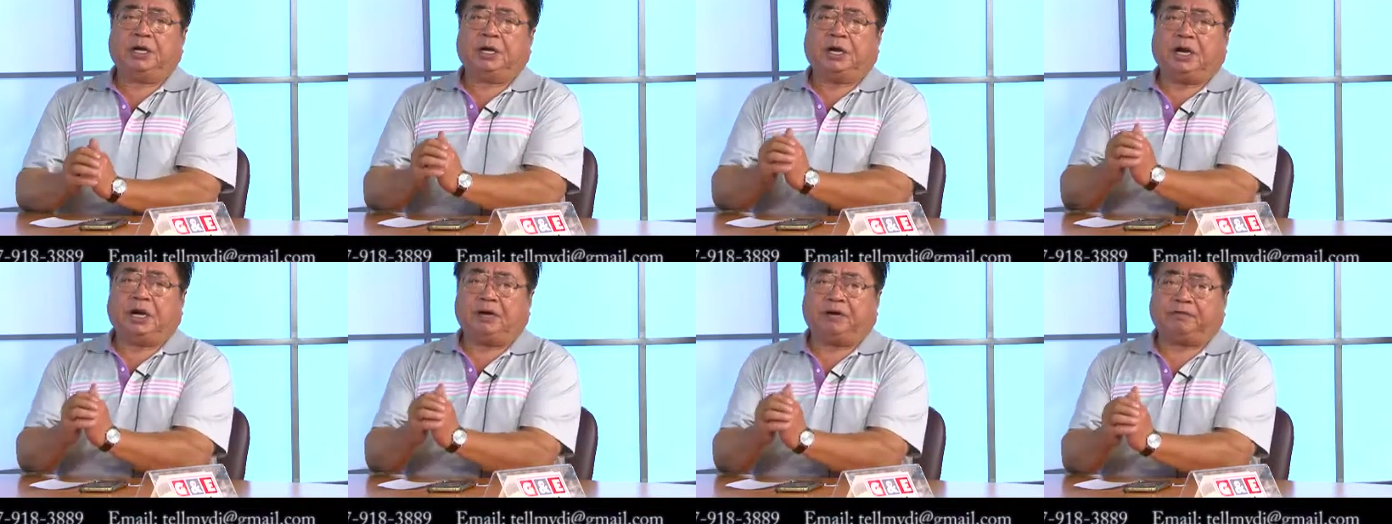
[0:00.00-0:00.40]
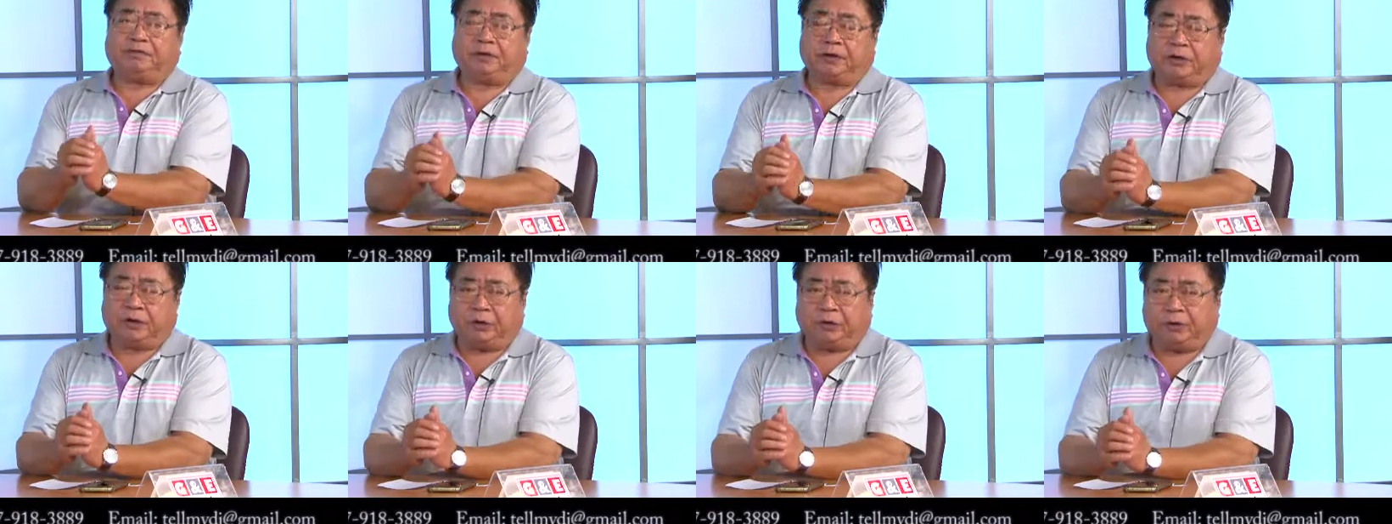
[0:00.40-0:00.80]

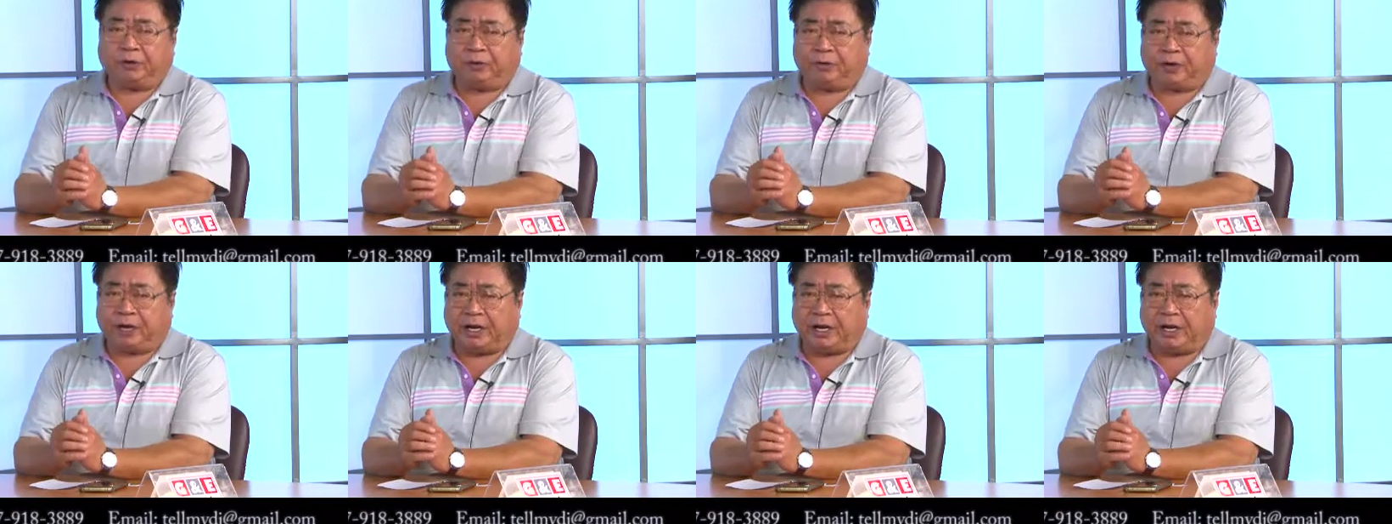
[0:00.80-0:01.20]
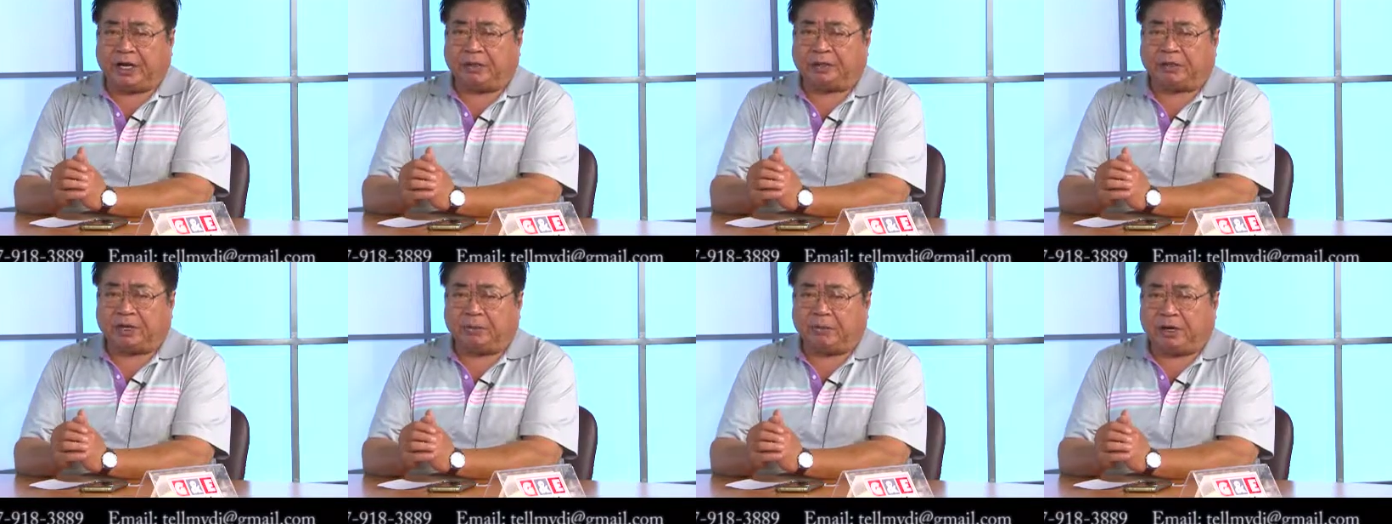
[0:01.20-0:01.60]
of
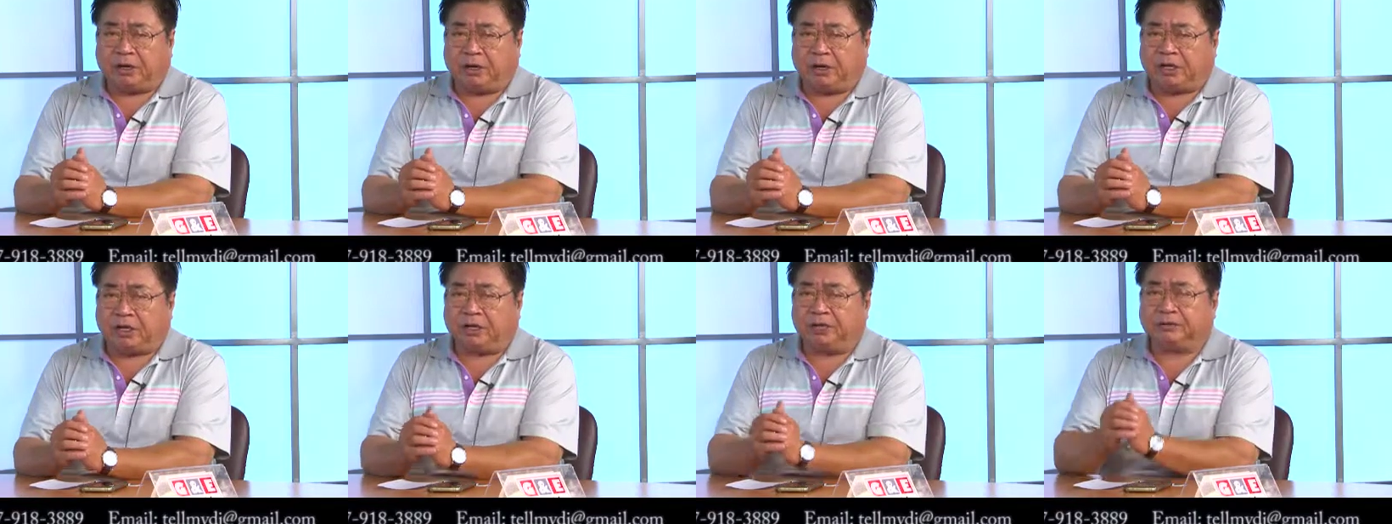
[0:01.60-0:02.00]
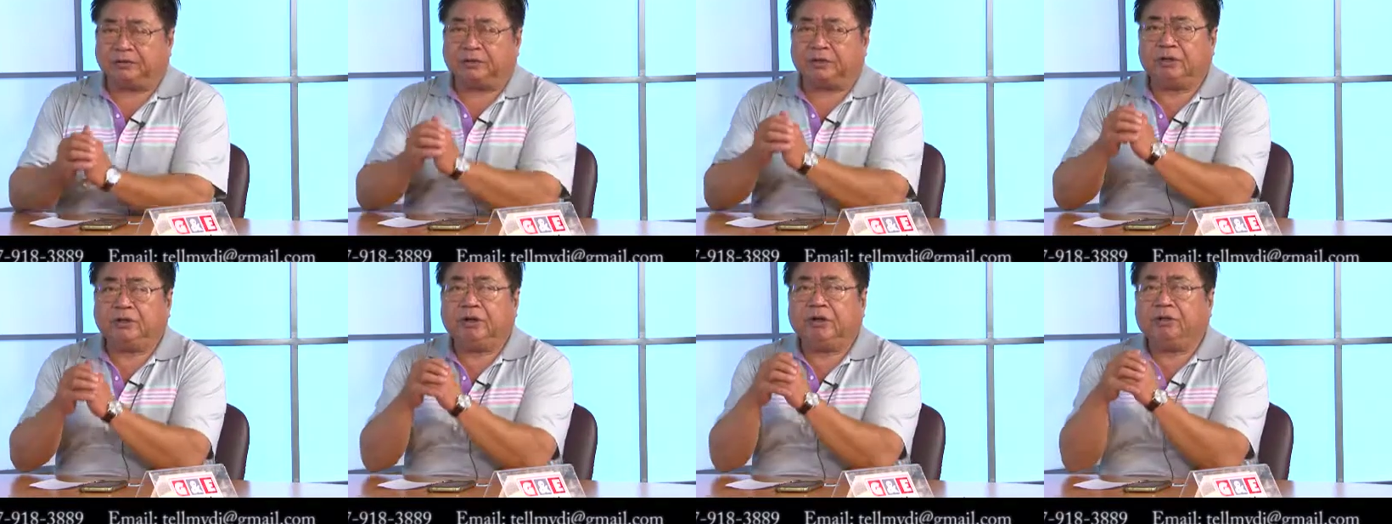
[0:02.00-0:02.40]
Korean
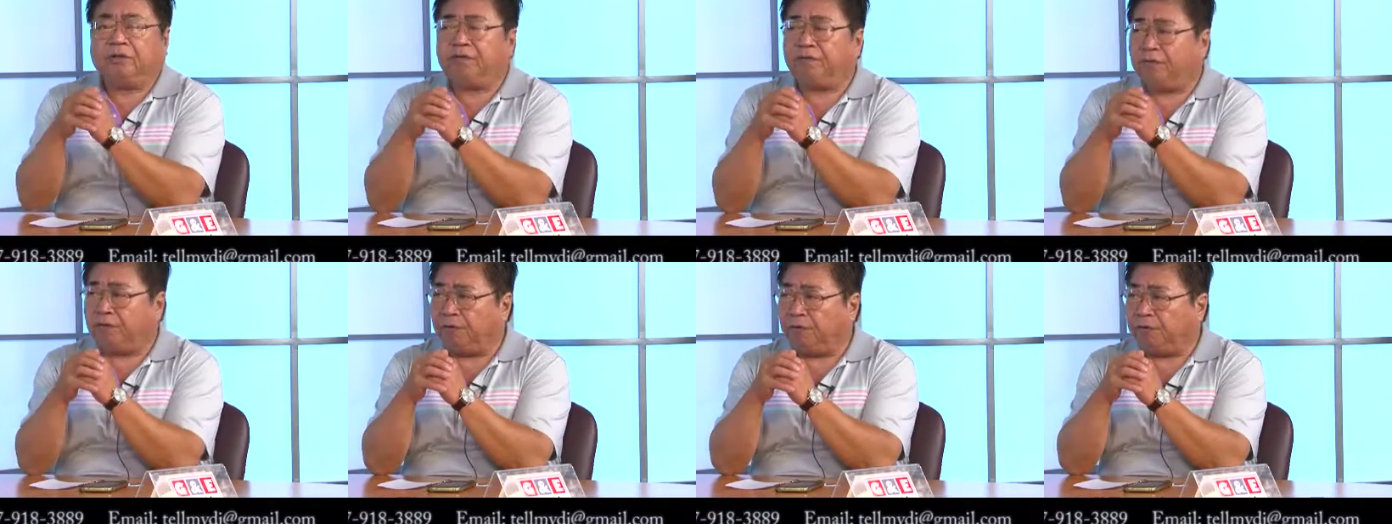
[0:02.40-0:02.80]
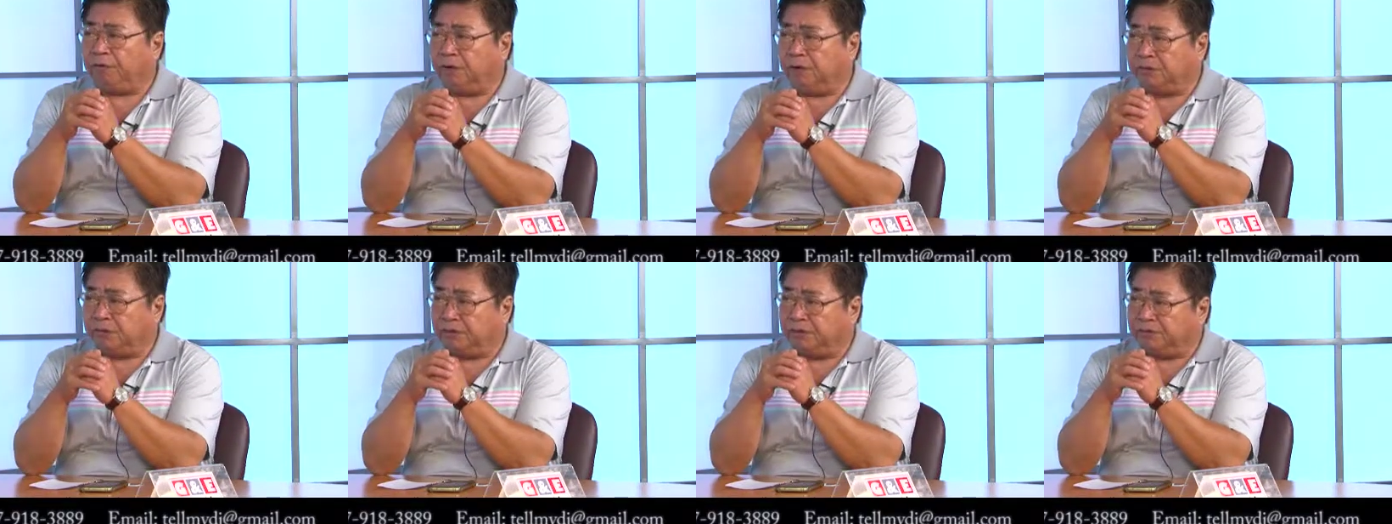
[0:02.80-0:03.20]
American
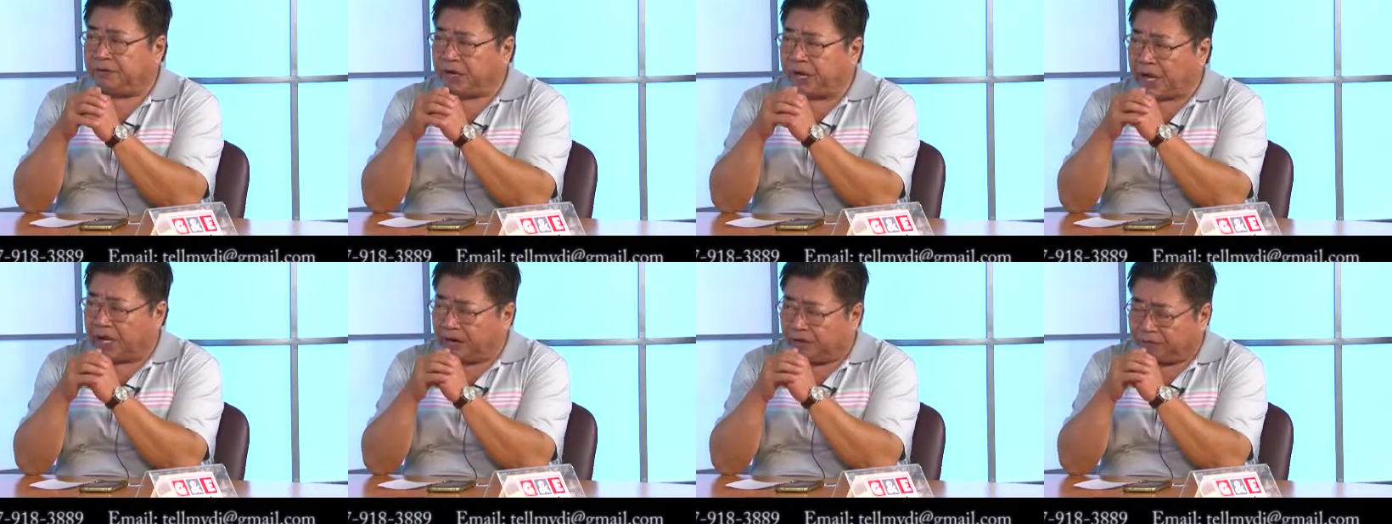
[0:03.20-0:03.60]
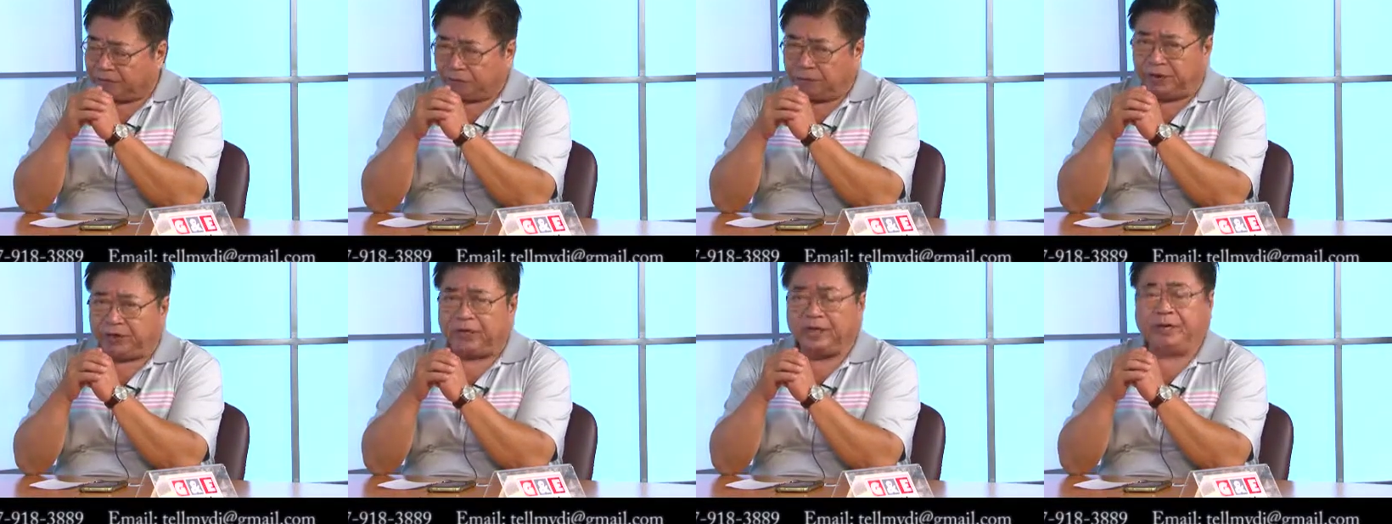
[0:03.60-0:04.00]
Forum of
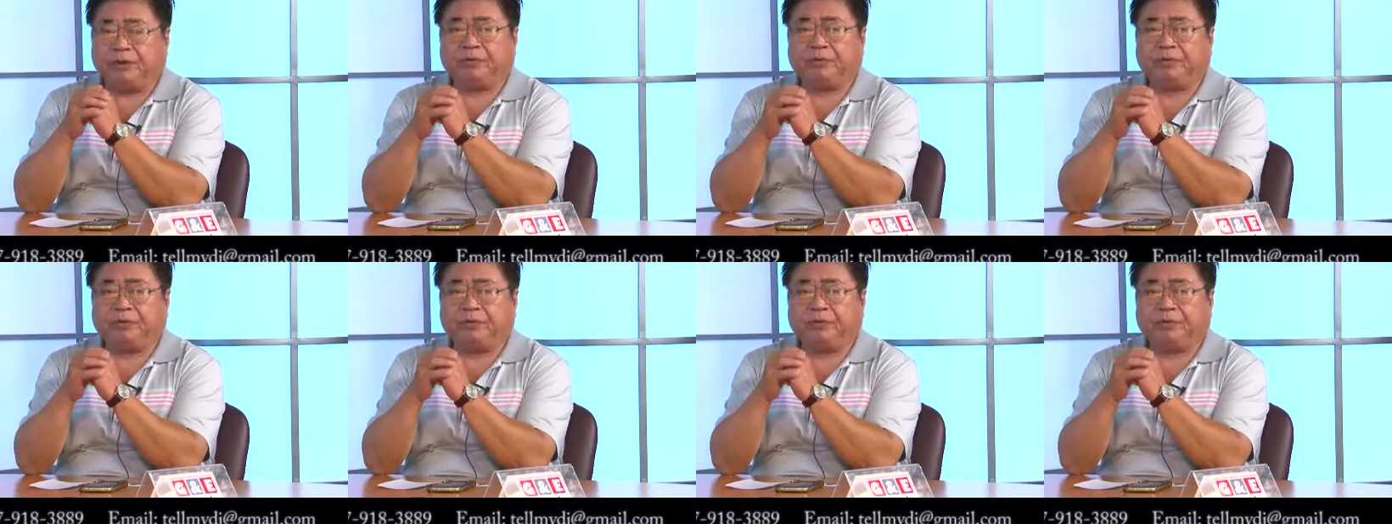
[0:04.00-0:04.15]
California.